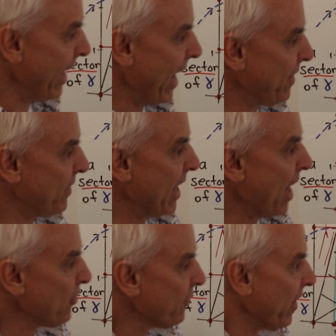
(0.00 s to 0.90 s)
And the
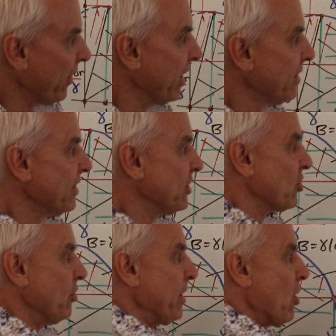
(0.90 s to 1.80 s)
other variant is
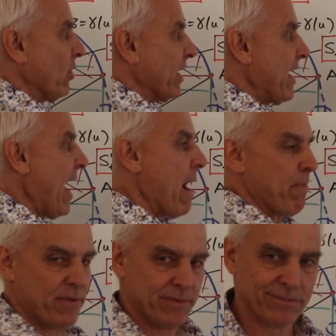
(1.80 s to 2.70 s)
going to be called a
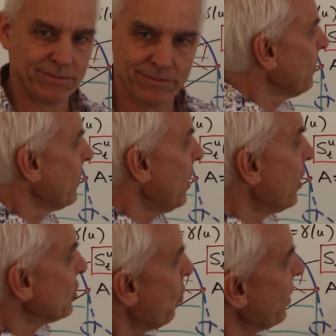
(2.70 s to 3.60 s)
cap.
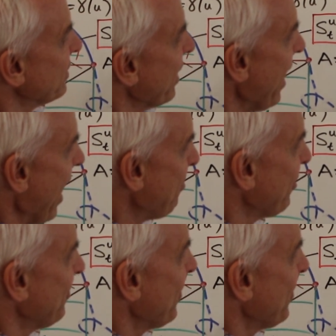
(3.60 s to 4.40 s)
So what is a cap?